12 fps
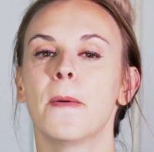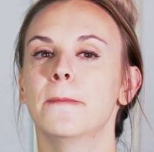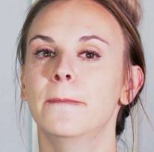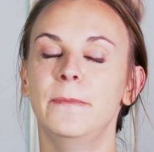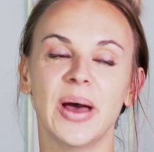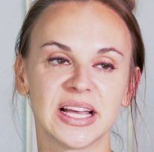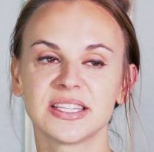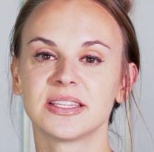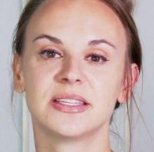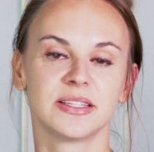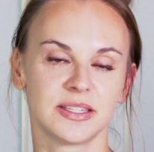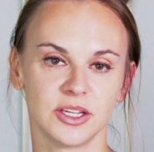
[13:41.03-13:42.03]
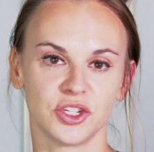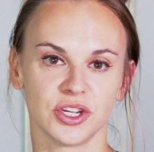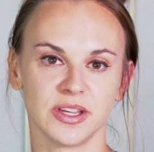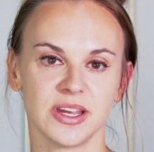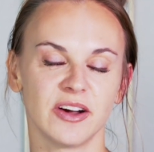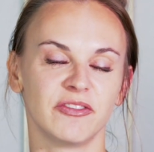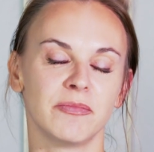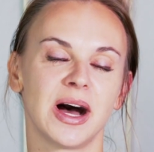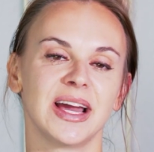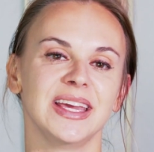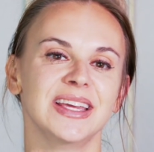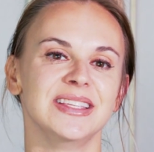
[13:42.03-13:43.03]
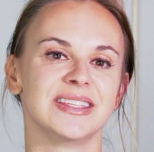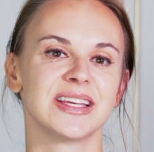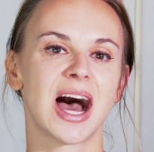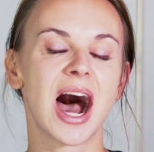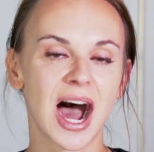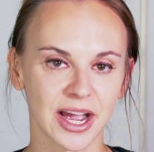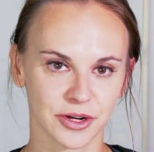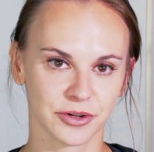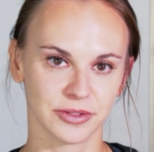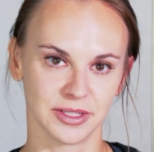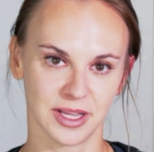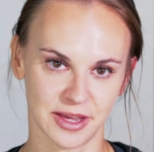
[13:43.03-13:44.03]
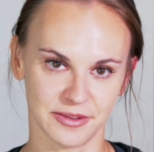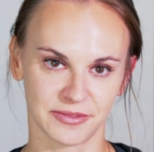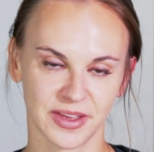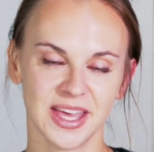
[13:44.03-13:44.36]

best decision of my entire life.